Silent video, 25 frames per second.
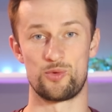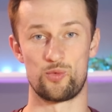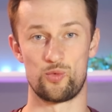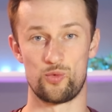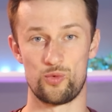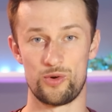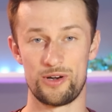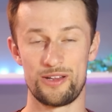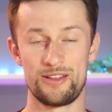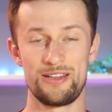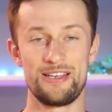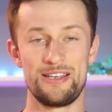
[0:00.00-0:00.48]

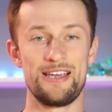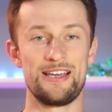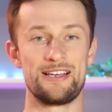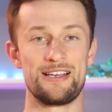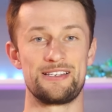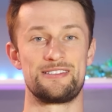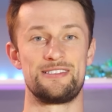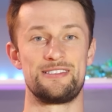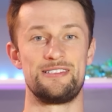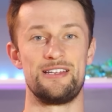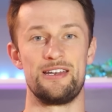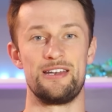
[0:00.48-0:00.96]
really
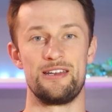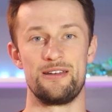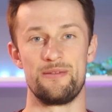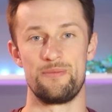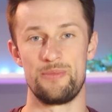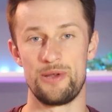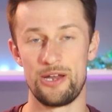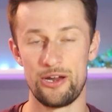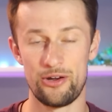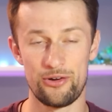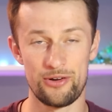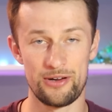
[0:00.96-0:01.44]
extended
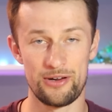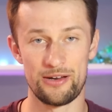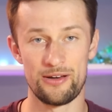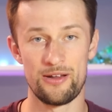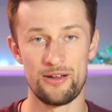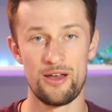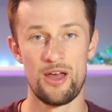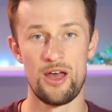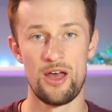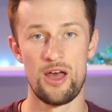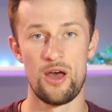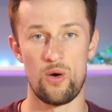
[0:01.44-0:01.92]
period